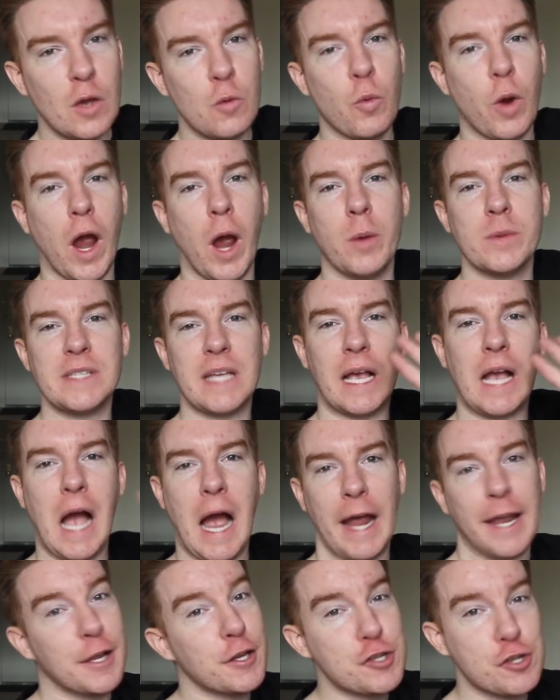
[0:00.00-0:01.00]
where I was like
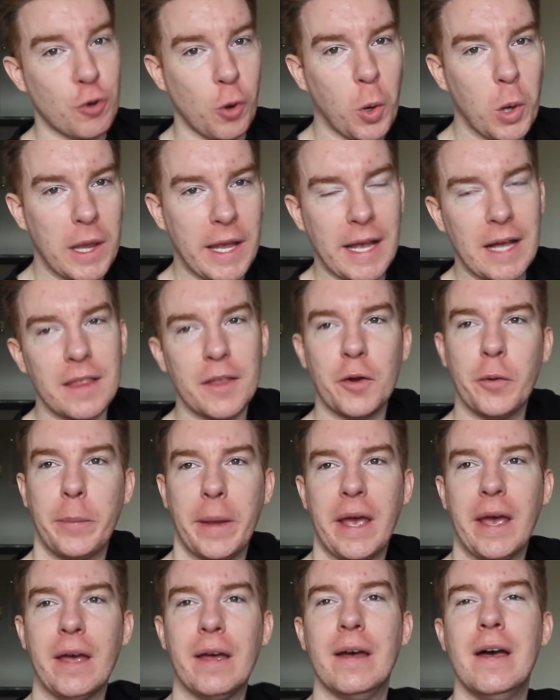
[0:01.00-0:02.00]
kind of trolling a little
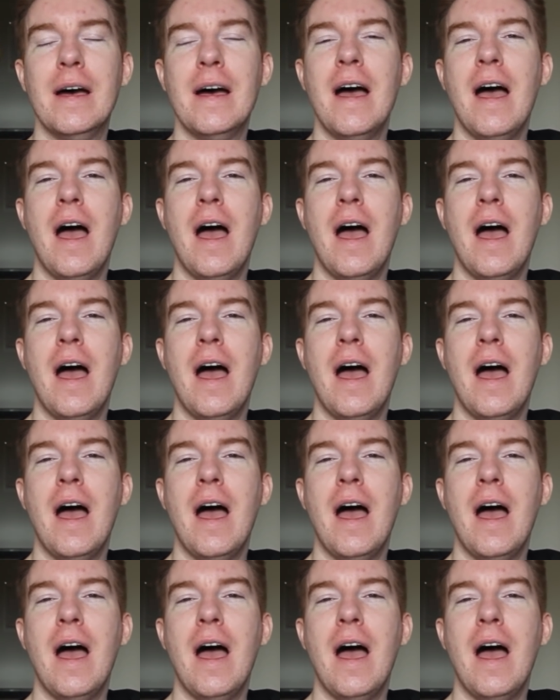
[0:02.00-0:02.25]
bit.